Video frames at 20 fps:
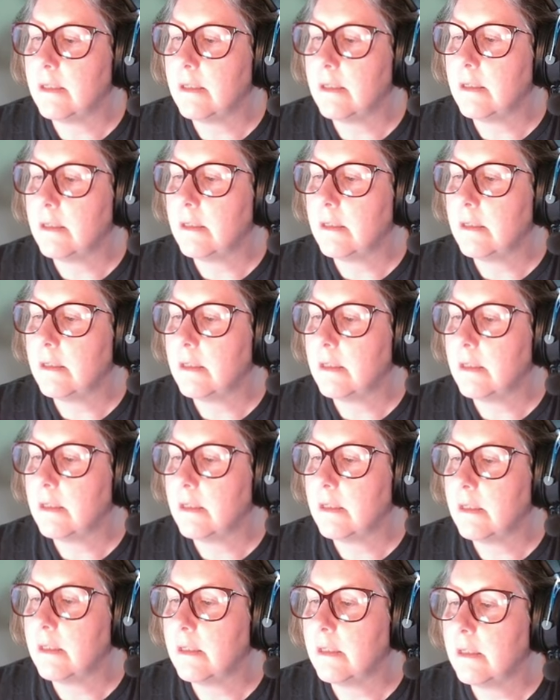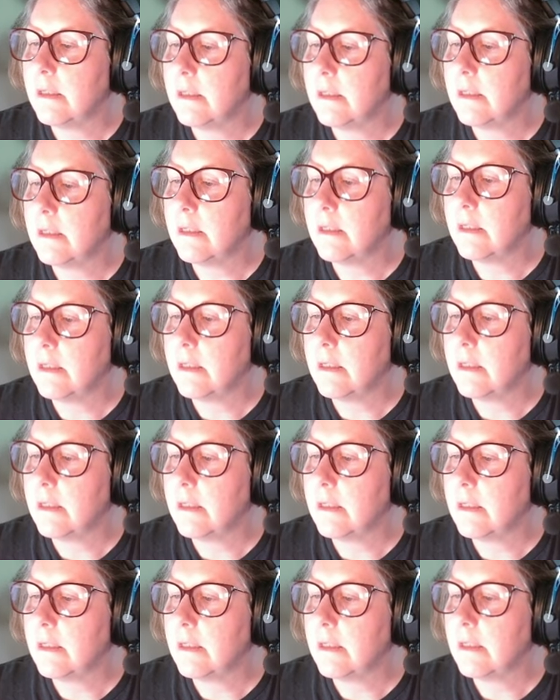
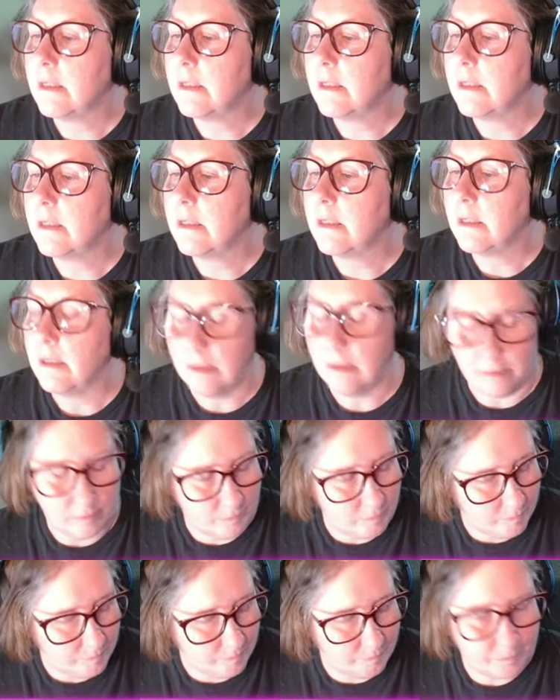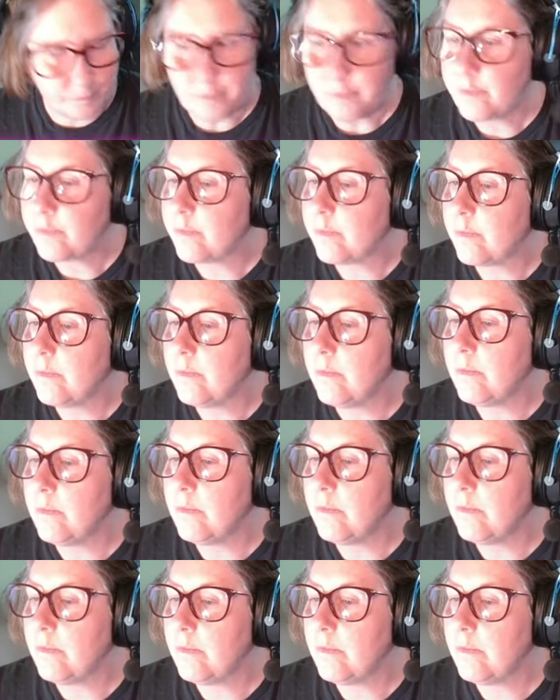(no one is talking)